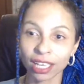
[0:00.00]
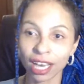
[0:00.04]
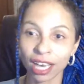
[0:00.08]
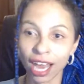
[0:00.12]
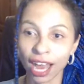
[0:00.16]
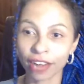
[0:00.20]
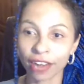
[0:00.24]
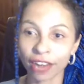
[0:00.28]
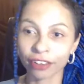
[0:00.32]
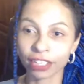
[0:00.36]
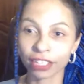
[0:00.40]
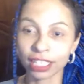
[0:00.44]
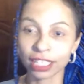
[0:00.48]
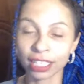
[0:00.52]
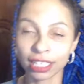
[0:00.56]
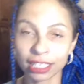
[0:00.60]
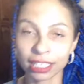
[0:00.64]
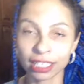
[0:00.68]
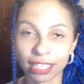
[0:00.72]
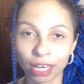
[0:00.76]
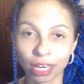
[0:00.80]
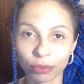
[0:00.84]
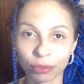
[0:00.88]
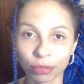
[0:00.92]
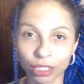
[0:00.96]
I really think
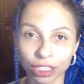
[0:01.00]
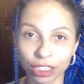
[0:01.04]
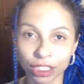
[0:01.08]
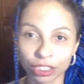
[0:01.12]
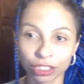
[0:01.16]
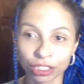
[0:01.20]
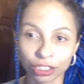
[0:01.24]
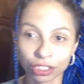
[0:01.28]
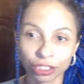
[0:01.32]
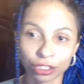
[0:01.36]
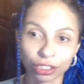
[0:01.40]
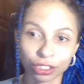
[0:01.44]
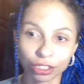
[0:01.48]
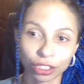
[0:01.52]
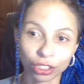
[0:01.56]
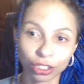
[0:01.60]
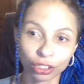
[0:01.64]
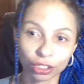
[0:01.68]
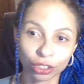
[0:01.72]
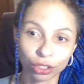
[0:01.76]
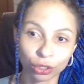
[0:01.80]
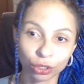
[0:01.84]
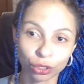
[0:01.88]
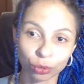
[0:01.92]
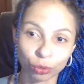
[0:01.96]
that we should
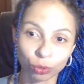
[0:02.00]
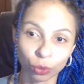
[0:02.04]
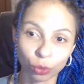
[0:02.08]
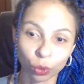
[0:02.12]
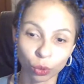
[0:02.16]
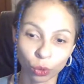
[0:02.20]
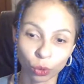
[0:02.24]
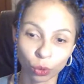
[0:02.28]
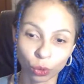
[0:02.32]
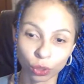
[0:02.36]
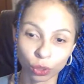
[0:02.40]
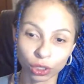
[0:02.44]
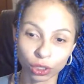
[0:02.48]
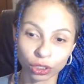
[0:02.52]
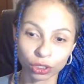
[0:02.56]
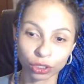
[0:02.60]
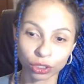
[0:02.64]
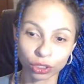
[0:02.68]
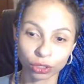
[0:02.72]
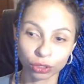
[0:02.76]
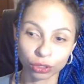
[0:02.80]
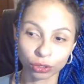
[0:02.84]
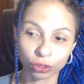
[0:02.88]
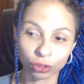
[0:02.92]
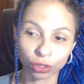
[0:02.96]
do more
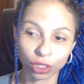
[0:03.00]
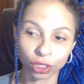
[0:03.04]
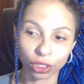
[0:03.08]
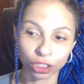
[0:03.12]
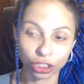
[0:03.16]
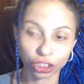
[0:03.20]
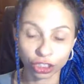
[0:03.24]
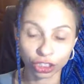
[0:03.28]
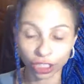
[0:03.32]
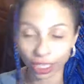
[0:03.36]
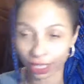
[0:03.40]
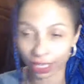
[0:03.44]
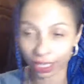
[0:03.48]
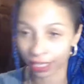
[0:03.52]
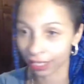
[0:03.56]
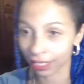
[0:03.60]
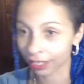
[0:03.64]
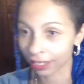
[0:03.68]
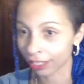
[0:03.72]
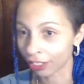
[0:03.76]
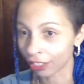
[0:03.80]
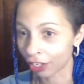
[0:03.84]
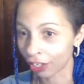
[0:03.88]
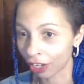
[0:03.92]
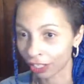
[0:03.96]
to share
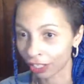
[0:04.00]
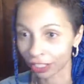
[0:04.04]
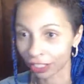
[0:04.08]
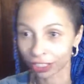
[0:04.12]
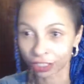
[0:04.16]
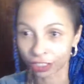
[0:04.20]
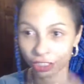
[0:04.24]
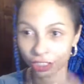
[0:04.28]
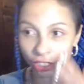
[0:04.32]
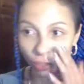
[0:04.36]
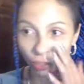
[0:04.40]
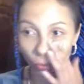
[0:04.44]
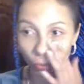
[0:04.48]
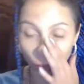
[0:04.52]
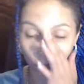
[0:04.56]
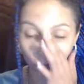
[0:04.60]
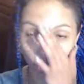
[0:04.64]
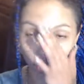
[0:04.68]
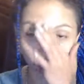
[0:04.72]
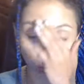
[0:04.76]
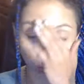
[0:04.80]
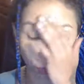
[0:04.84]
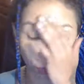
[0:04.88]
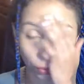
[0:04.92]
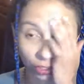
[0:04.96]
the knowledge
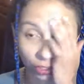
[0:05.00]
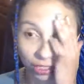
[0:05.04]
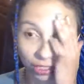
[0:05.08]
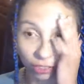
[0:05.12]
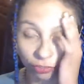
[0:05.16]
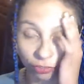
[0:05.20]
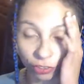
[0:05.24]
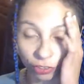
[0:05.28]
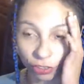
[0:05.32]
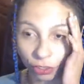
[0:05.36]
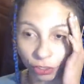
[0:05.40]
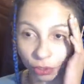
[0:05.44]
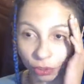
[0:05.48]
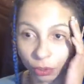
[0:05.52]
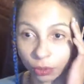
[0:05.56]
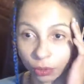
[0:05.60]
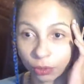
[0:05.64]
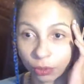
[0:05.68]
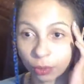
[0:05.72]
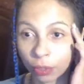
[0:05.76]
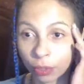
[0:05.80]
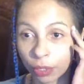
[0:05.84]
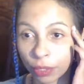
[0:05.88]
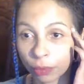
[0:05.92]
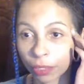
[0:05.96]
in all the different tools
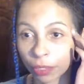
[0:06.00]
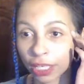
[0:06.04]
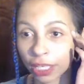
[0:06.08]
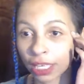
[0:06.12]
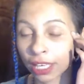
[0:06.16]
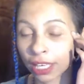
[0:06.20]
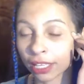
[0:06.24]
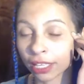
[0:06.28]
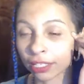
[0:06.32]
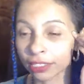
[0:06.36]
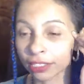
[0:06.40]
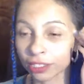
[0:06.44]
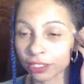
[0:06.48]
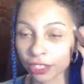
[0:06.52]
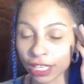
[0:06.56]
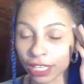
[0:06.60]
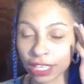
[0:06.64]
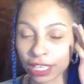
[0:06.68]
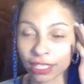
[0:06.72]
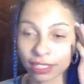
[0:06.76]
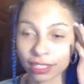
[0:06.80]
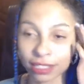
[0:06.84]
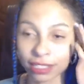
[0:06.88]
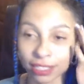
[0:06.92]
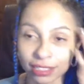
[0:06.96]
with one another, so
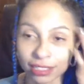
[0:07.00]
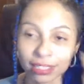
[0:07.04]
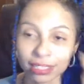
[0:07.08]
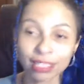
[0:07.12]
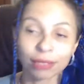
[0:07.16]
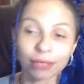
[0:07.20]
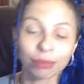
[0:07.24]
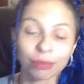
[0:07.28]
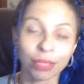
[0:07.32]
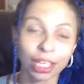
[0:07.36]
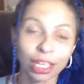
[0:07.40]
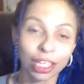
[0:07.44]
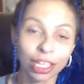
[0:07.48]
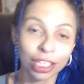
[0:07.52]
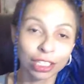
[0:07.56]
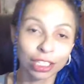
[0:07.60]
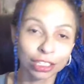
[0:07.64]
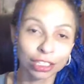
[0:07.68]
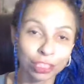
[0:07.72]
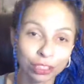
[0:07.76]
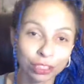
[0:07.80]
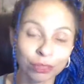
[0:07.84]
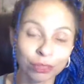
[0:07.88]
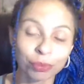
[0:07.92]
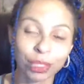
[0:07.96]
that this can
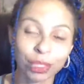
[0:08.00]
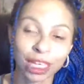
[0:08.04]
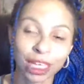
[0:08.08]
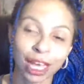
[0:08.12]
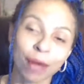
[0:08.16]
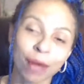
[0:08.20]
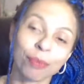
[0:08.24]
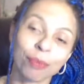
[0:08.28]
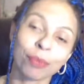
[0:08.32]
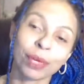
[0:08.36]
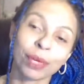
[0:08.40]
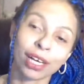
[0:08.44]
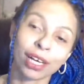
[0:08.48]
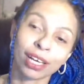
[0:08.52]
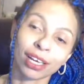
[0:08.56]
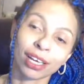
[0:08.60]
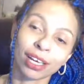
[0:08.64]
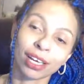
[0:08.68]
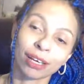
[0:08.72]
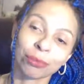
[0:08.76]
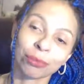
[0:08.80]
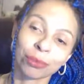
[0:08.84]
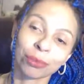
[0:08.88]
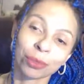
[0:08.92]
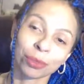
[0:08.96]
soon become
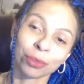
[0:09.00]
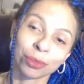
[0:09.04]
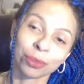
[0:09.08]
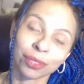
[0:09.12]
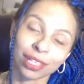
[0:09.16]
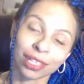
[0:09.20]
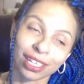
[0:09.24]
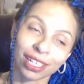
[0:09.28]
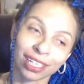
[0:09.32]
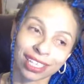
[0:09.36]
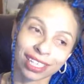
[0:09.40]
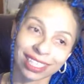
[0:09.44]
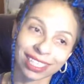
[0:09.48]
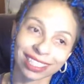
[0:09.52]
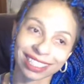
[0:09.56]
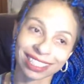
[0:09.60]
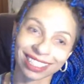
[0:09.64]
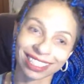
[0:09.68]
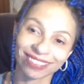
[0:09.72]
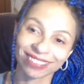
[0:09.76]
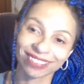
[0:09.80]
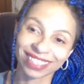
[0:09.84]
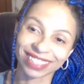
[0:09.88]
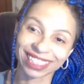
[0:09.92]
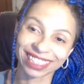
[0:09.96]
a more
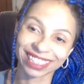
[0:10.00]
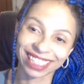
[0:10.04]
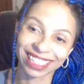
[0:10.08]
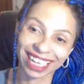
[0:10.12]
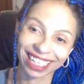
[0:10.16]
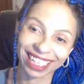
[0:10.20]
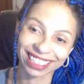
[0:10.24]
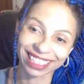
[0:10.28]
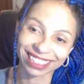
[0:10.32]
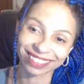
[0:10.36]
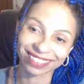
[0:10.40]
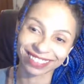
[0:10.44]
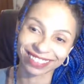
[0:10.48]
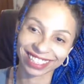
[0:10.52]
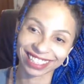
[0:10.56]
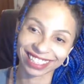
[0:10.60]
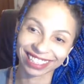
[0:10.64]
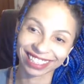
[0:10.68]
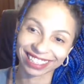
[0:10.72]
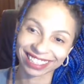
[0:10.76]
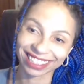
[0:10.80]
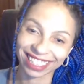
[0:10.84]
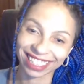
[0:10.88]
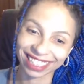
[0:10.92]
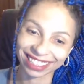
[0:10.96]
accepted science within
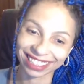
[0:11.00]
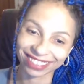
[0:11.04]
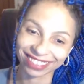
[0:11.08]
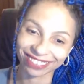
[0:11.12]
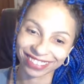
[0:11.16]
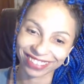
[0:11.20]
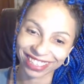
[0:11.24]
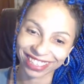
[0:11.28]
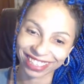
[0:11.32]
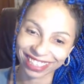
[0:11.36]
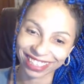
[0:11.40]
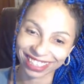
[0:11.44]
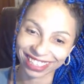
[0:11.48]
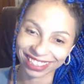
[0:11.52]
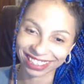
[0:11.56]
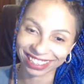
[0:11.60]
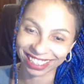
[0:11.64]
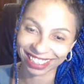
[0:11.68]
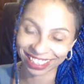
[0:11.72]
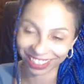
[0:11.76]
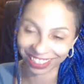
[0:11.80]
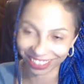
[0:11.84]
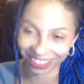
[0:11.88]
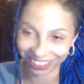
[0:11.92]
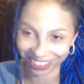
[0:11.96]
the scientific
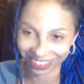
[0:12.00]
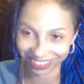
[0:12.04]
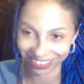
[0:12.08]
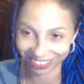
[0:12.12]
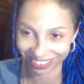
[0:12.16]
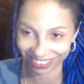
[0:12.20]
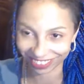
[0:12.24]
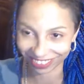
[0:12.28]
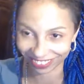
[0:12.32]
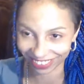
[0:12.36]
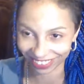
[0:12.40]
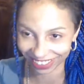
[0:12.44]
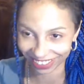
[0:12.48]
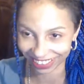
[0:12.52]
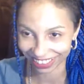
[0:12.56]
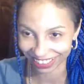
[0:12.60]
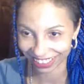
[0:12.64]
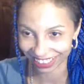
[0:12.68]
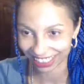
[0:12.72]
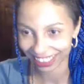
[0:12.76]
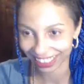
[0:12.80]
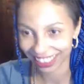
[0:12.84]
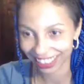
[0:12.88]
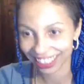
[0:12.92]
psychological community.